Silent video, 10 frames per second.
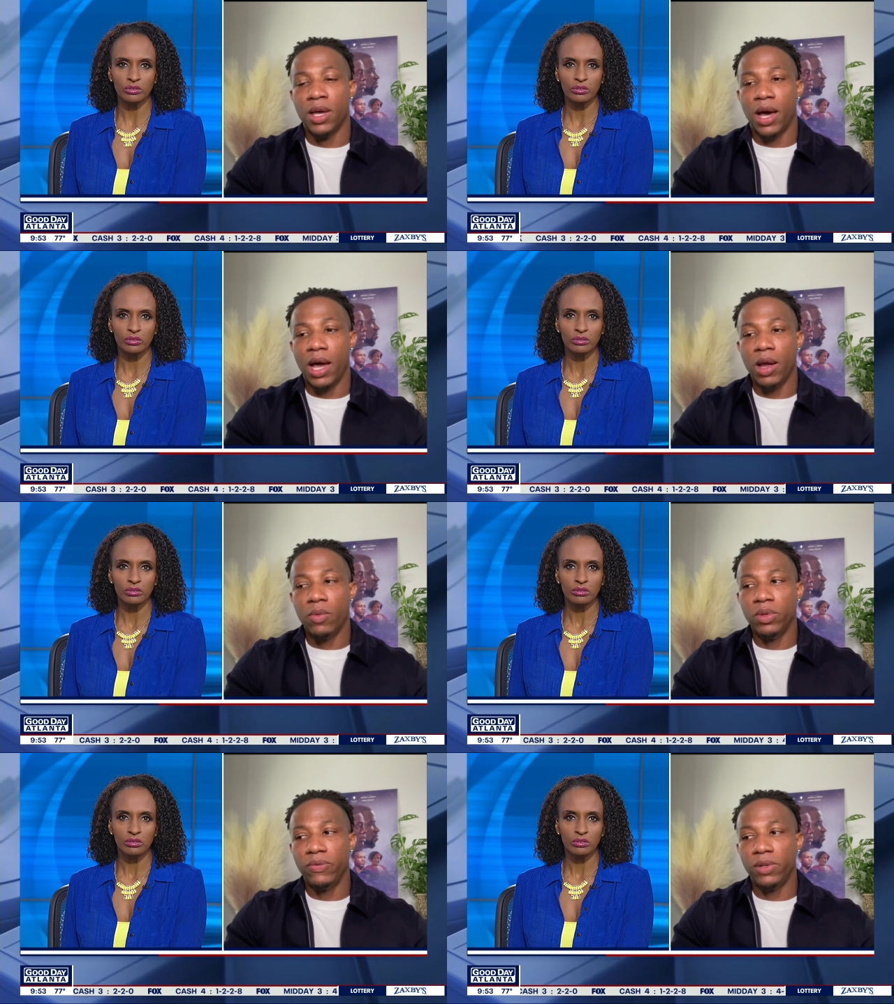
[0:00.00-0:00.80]
Speaker 1: I
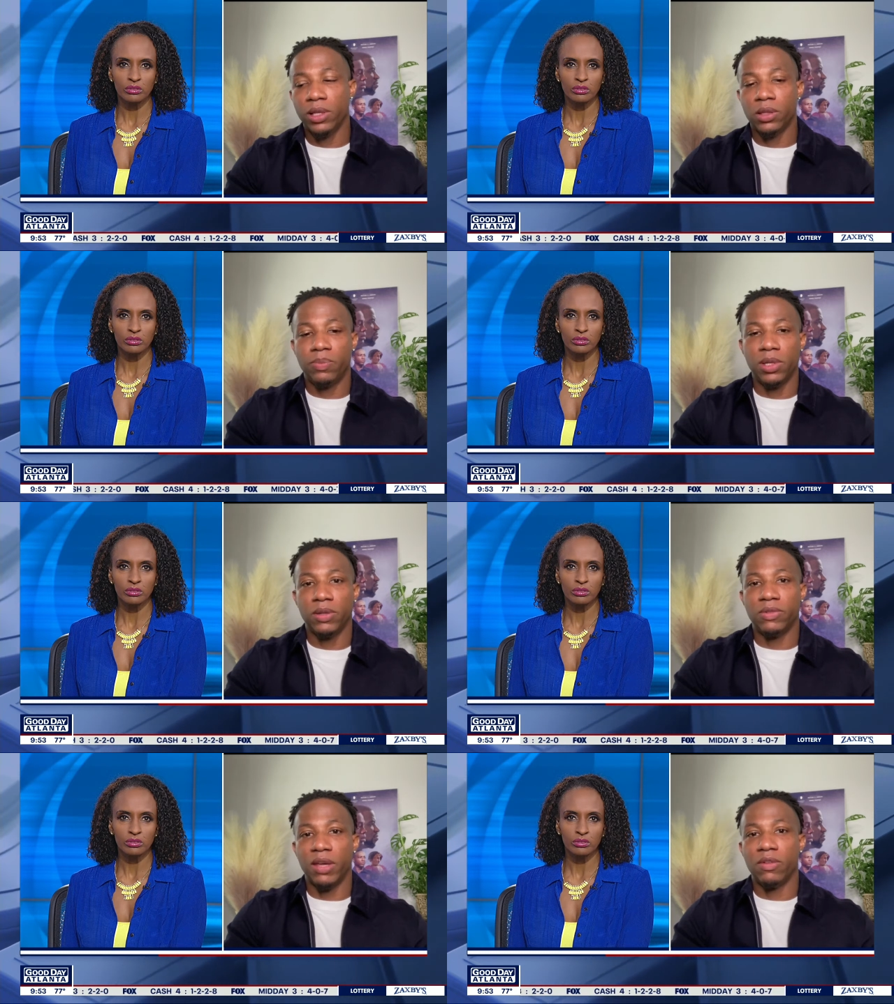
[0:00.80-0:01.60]
really feel like the appeal
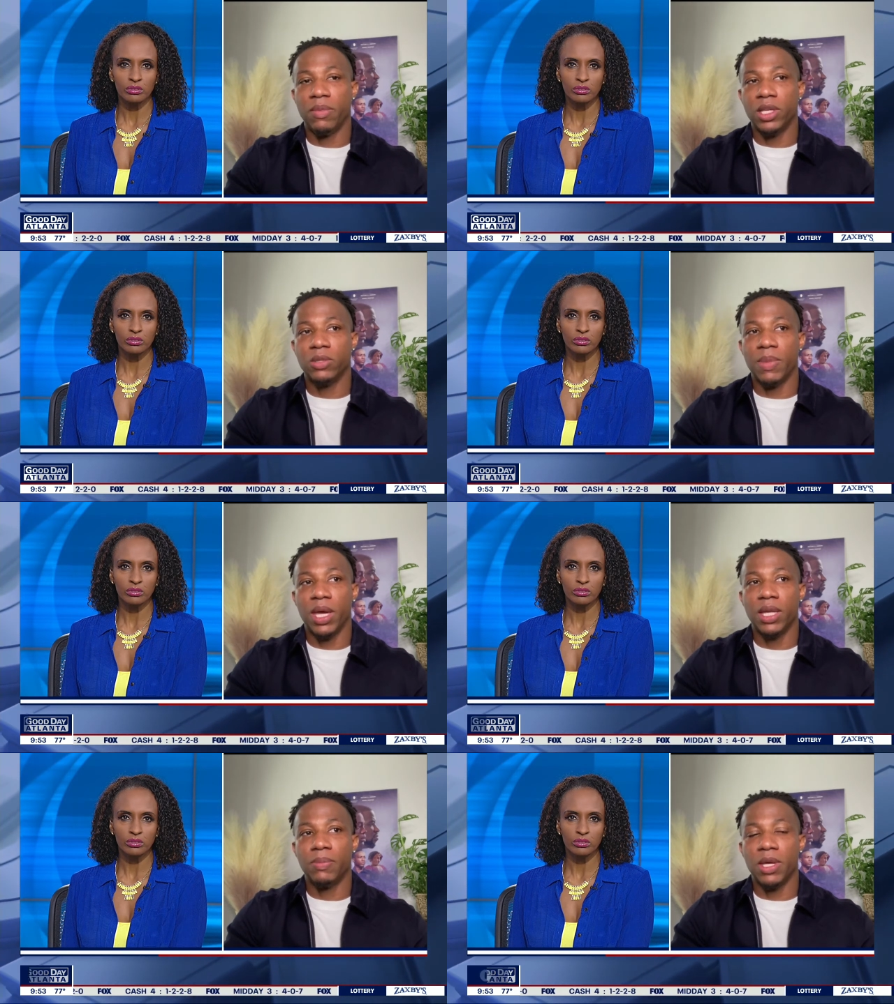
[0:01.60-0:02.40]
of David Makes
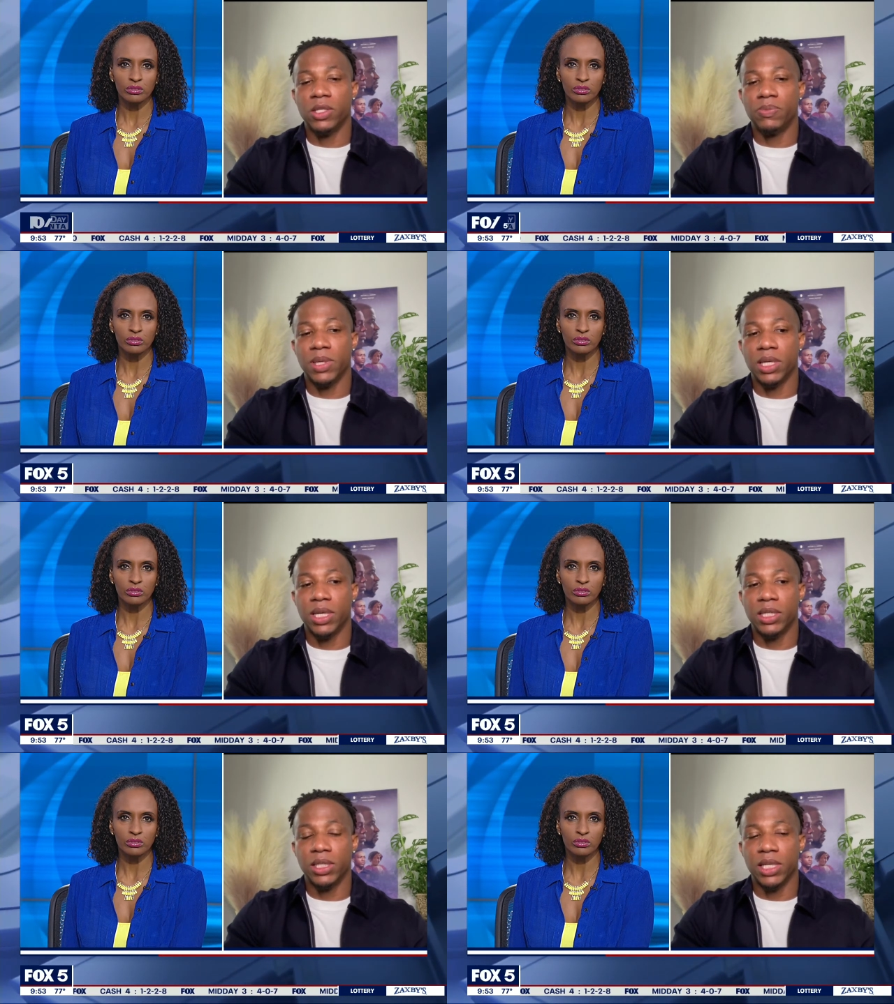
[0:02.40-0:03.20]
Man is
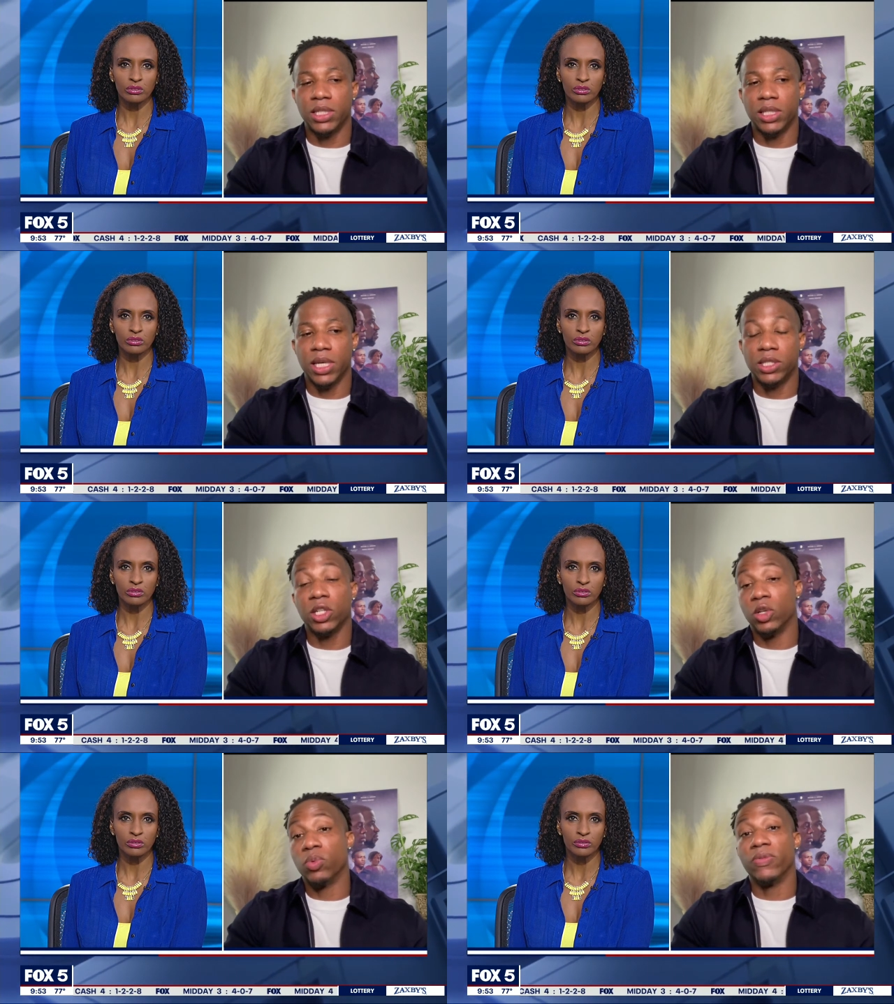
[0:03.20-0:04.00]
because it's a
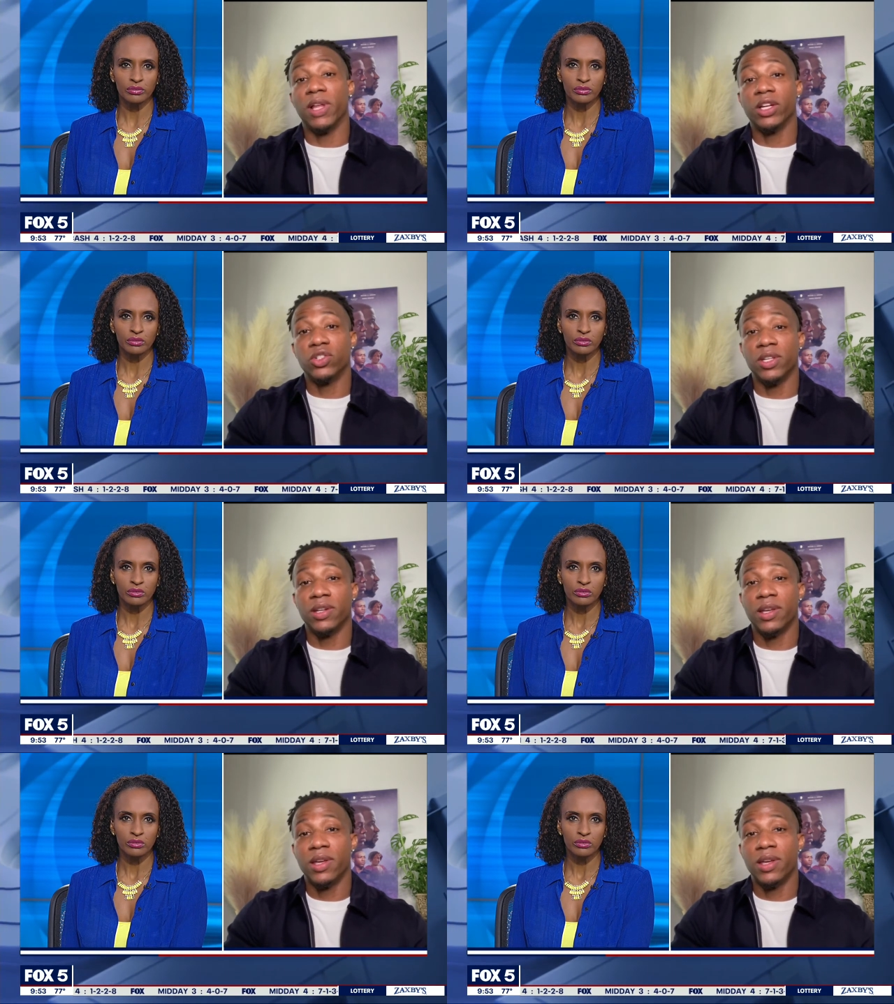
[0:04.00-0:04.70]
good reflection.